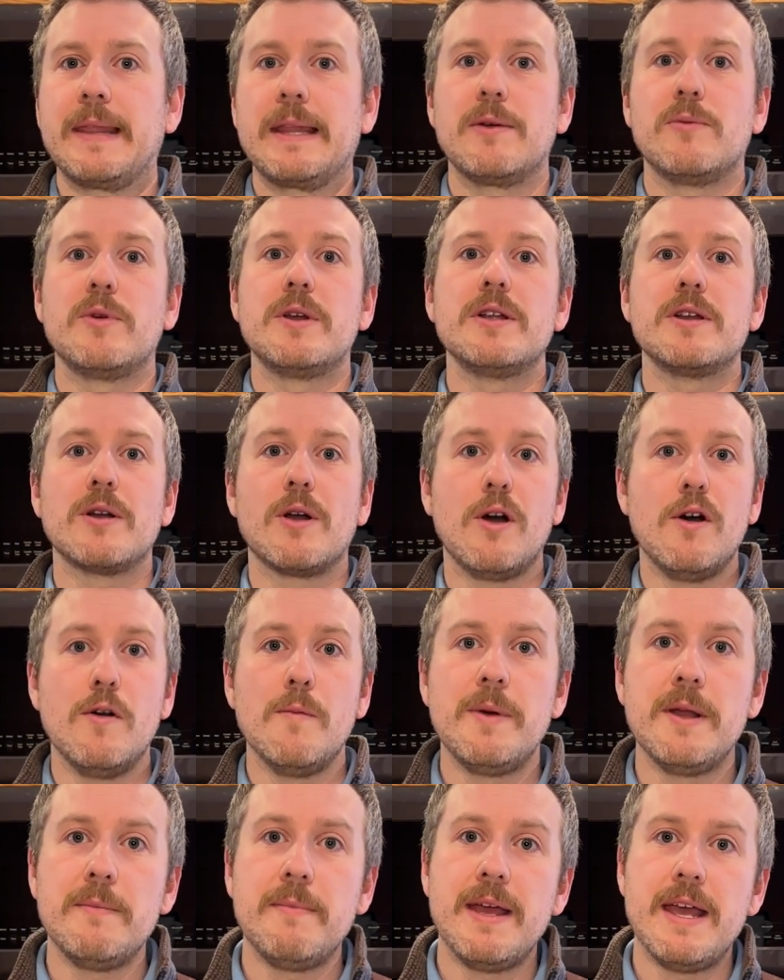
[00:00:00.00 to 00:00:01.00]
When you're
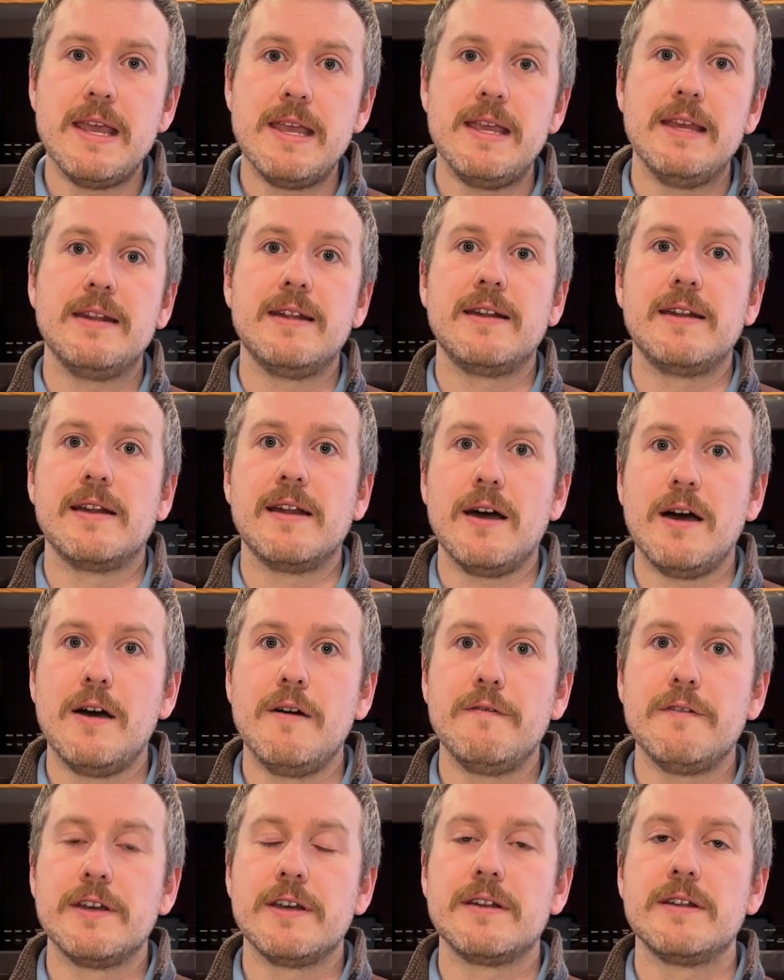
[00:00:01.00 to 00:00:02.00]
open baking in an
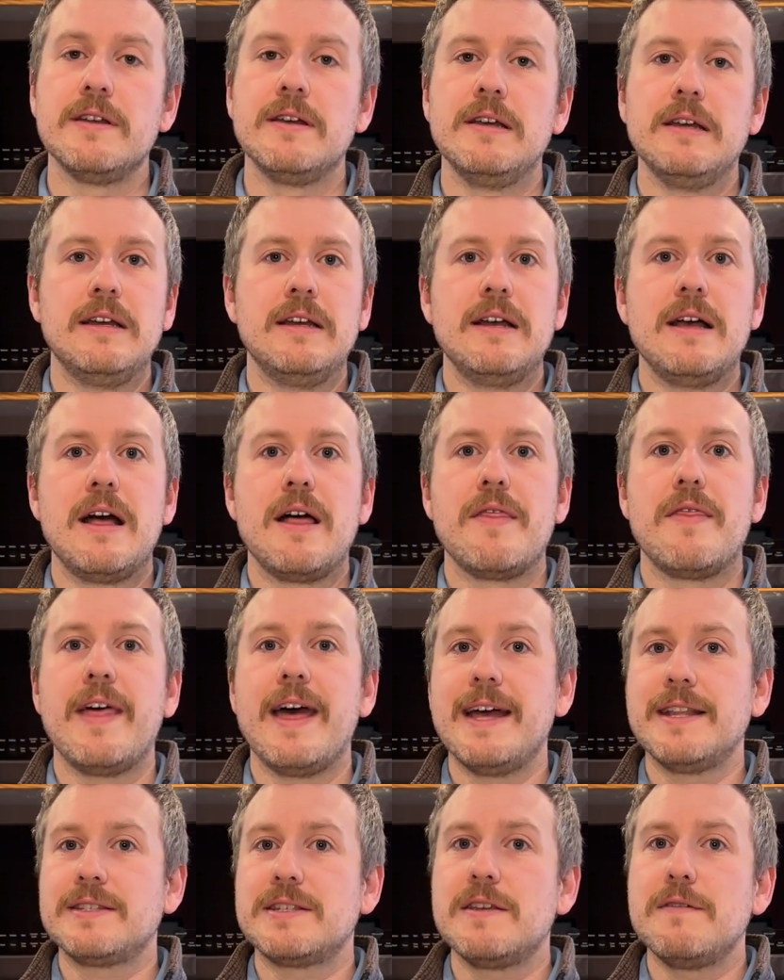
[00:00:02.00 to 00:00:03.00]
oven,
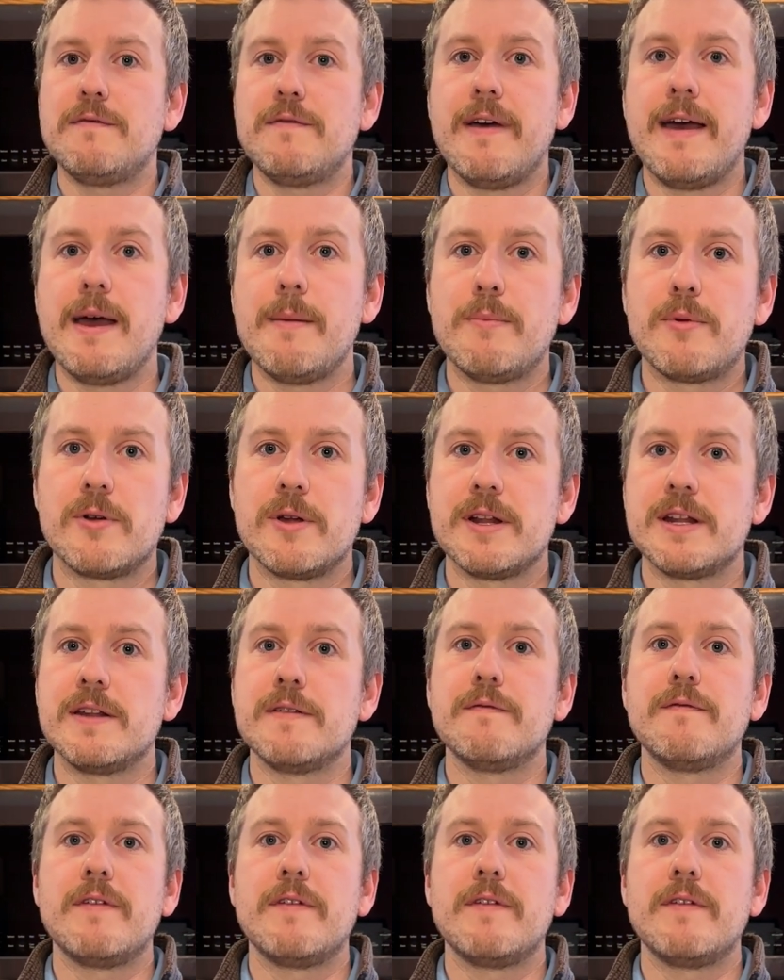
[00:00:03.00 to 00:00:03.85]
that's evaporating